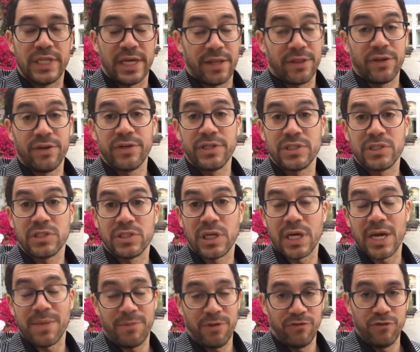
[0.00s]
Now, there is a
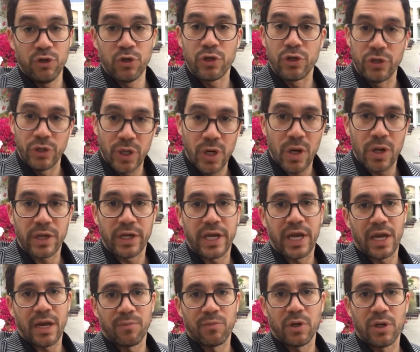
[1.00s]
time, if you're good on
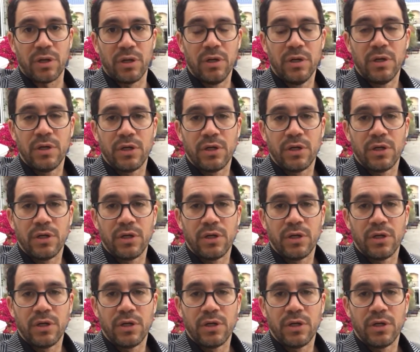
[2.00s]
camera,